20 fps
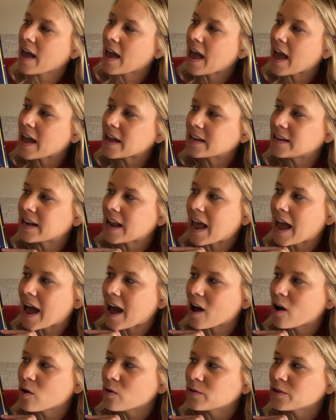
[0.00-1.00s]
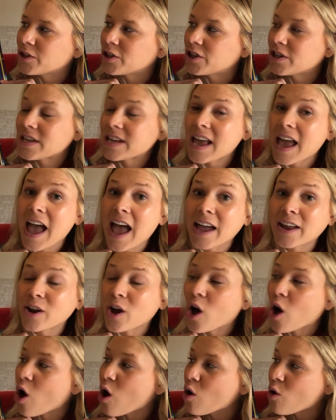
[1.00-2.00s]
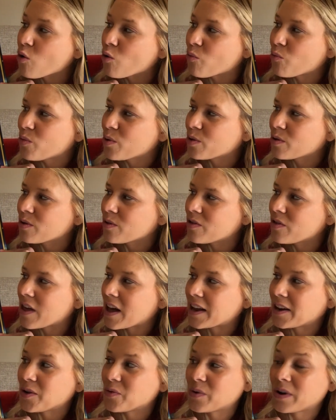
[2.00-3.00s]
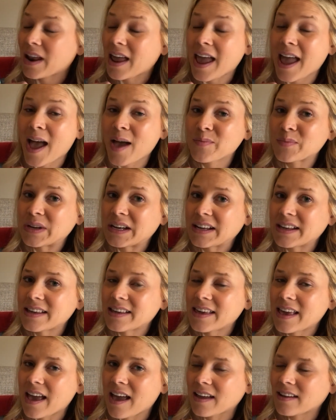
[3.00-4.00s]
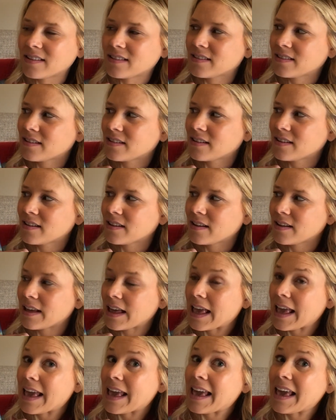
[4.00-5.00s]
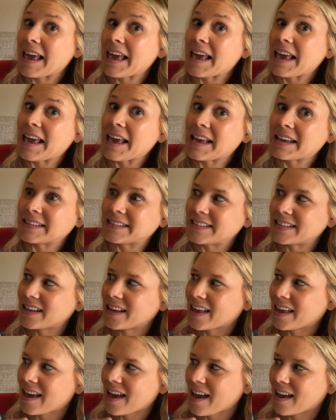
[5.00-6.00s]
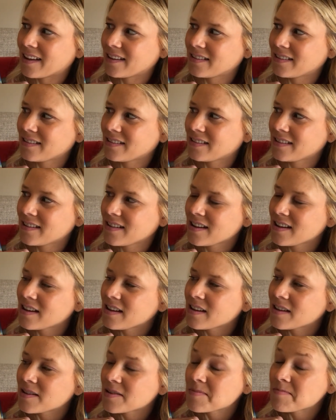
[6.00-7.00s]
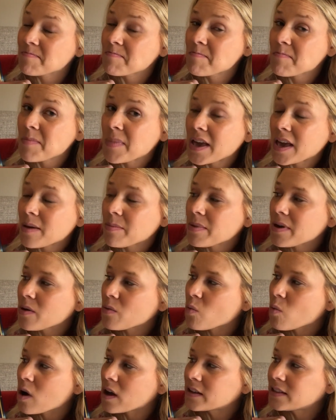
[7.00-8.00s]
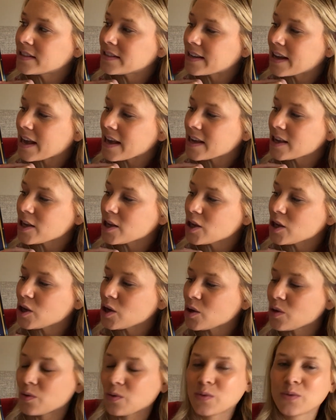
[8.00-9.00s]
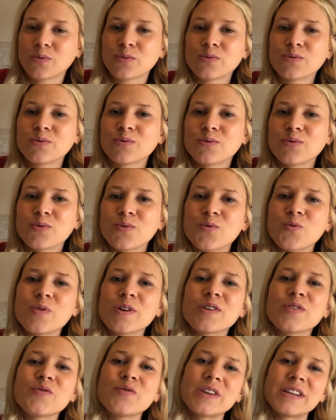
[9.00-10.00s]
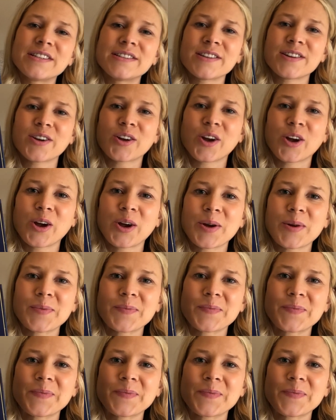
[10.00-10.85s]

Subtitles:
And now she had hope that it would happen again and again. Maybe one day you will visit her.